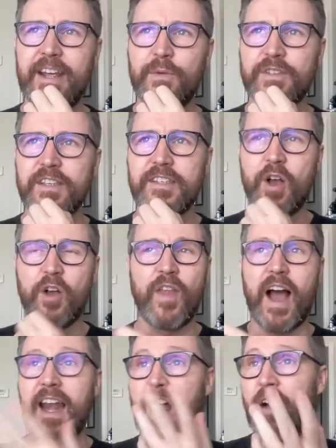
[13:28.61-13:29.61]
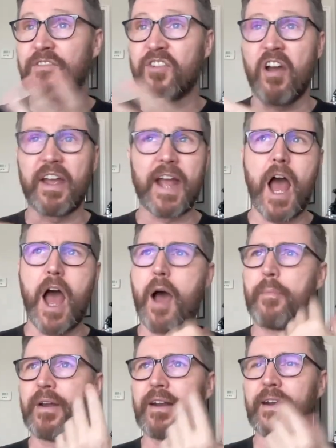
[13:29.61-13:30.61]
it was a song that I loved growing
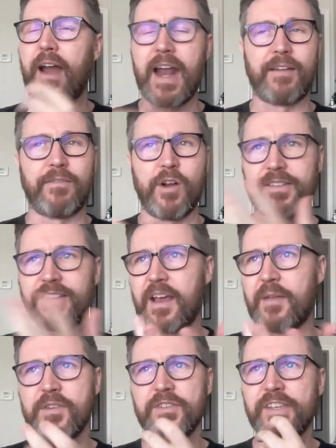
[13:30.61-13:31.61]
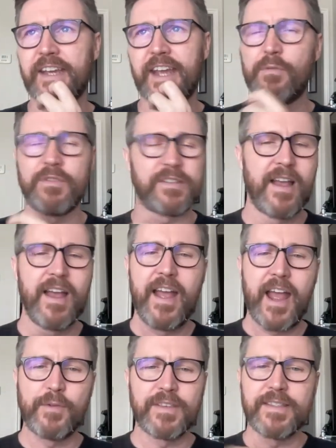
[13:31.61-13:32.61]
up, and I love lots of their music. It was
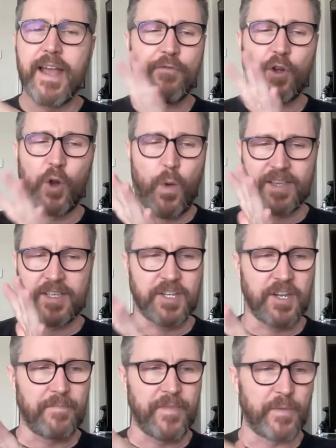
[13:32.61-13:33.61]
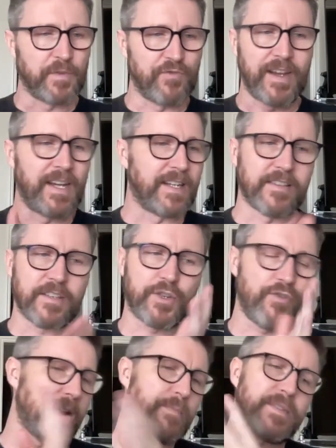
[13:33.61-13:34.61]
never a question. It was written into the
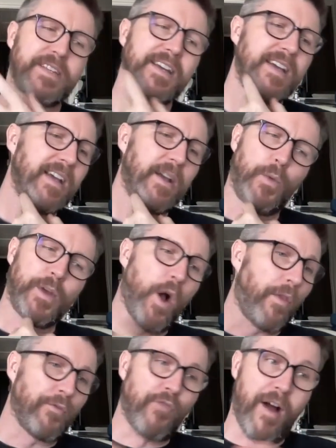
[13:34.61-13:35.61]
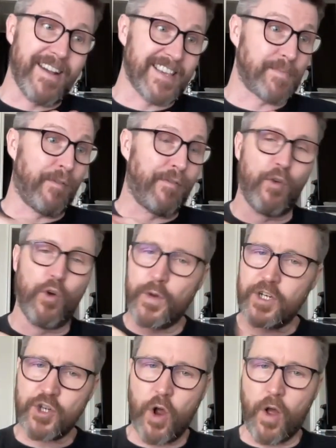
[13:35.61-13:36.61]
script. We got the rights before
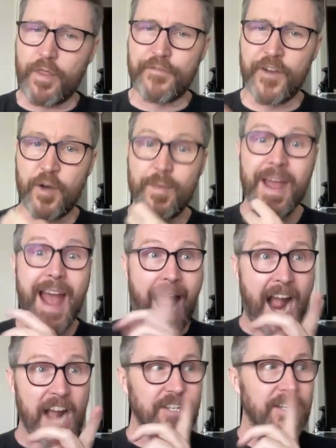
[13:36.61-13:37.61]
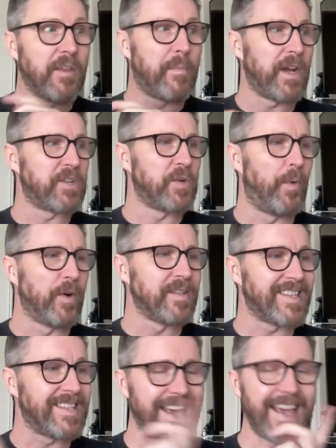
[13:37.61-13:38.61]
we shot the film. Actually, the Pet Shop Boys are
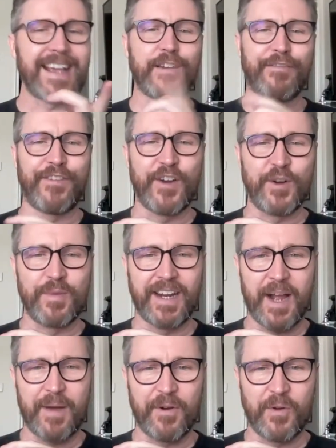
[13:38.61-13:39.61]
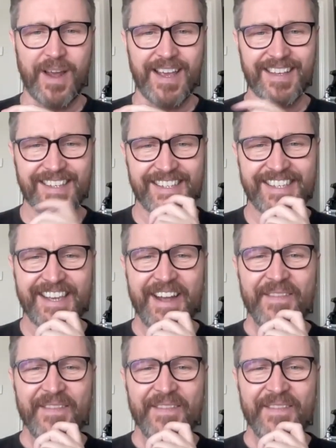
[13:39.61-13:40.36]
seeing the film in a couple of weeks.